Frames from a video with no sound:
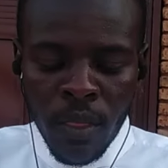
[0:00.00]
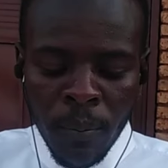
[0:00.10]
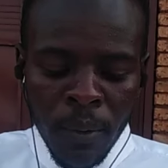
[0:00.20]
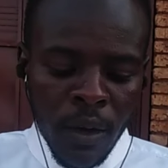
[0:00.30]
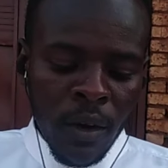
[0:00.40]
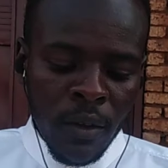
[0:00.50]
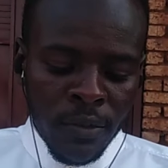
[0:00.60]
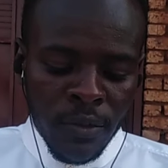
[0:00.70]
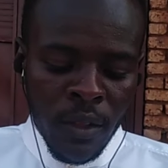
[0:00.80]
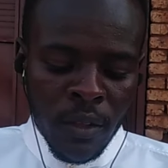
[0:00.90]
the paragraph
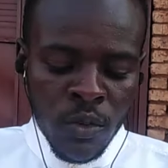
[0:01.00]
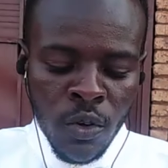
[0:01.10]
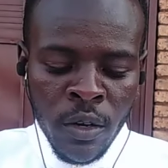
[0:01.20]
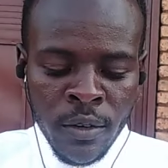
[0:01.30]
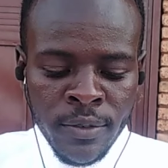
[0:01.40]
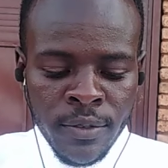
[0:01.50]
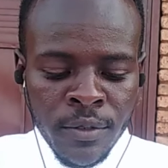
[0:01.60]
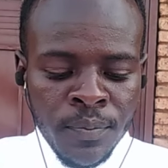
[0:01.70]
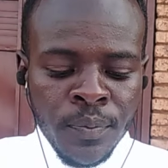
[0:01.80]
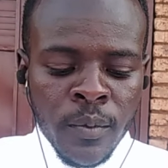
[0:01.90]
that you have.
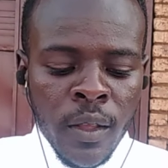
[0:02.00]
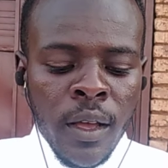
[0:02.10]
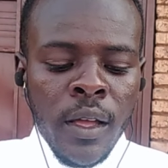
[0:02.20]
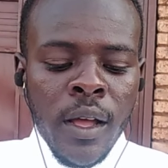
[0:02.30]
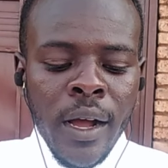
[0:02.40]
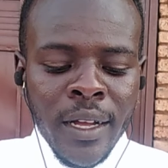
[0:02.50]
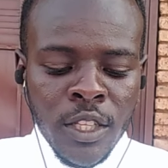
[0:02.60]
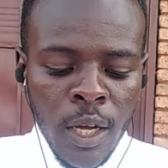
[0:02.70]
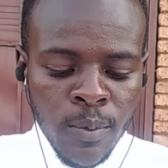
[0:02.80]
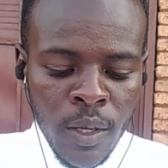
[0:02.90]

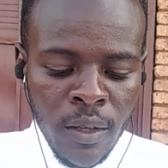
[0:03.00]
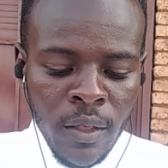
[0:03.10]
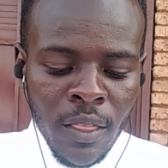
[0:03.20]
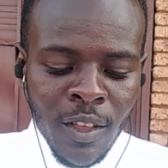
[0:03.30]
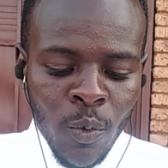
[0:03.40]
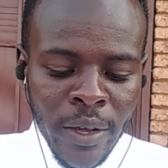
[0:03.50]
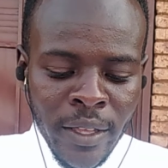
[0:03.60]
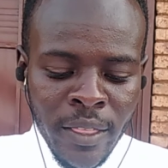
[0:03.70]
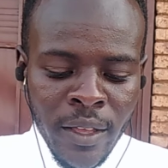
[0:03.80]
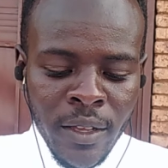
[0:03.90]
Adapting the way
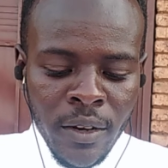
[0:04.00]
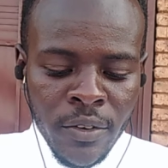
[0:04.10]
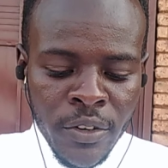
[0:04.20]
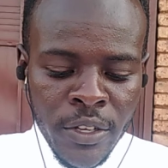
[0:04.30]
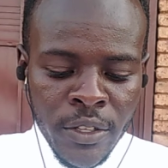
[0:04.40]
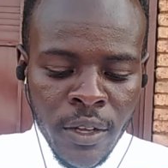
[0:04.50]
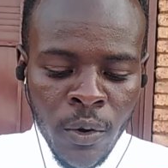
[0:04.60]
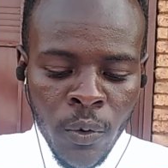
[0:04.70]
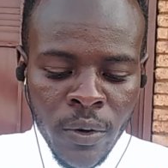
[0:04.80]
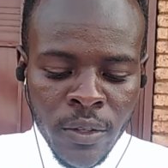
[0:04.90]
they read
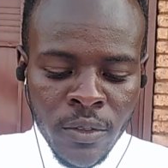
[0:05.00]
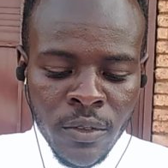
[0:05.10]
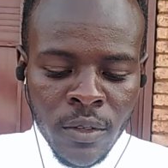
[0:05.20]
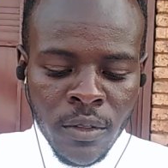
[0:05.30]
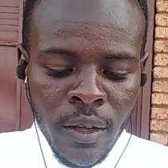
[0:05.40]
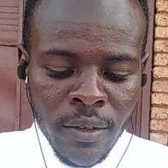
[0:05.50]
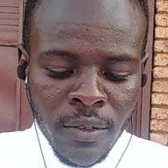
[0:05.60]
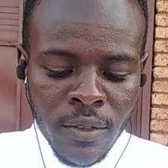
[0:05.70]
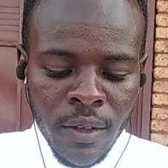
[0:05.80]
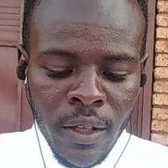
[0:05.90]
according to the
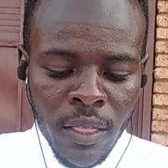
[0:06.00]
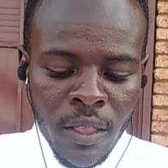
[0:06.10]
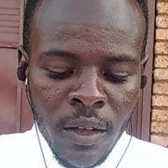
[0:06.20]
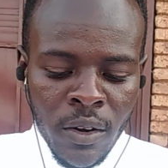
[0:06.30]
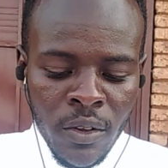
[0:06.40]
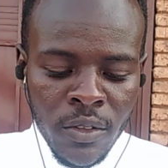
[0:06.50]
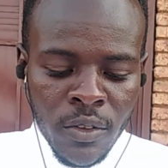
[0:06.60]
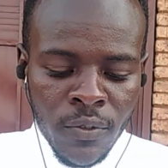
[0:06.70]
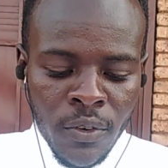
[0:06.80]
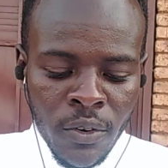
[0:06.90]
text and the
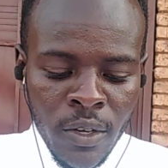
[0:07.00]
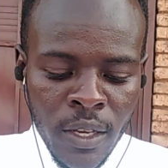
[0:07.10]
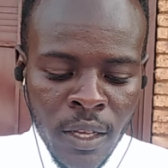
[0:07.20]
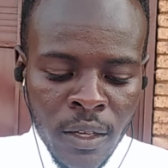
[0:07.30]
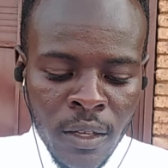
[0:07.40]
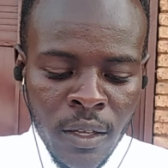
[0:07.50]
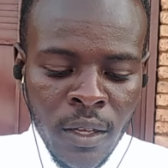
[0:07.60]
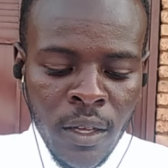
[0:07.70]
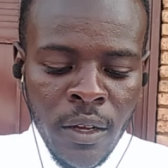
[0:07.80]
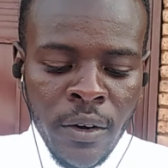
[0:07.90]
reason for reading.
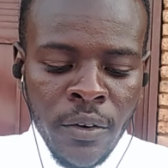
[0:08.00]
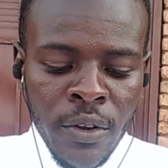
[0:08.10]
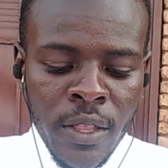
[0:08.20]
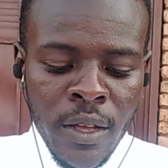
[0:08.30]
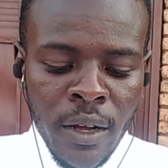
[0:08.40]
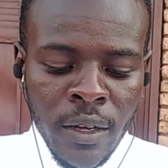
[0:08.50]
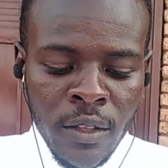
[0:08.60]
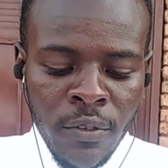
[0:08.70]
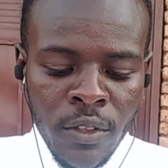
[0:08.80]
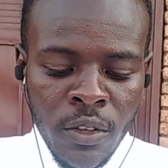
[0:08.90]
Reading
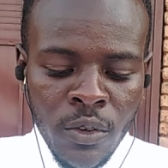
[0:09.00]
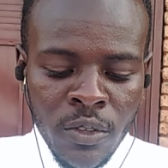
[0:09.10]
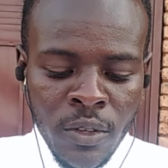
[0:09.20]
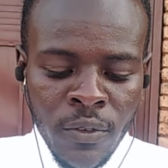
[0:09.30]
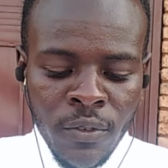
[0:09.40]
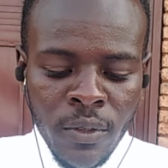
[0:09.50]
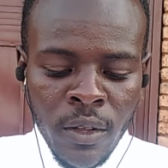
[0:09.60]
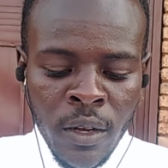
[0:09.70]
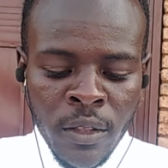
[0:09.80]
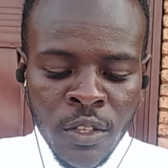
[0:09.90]
activity using
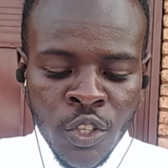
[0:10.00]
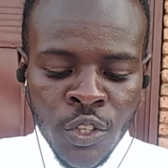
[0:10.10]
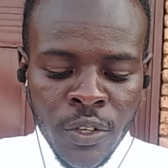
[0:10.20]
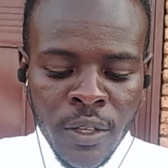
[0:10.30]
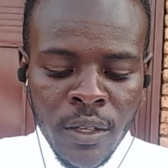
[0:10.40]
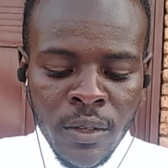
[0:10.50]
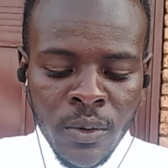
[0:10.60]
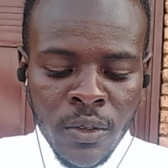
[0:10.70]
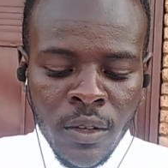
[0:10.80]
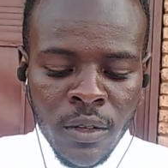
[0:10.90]
dictionary,
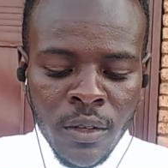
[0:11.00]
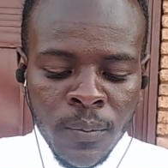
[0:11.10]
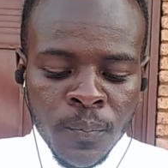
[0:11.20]
using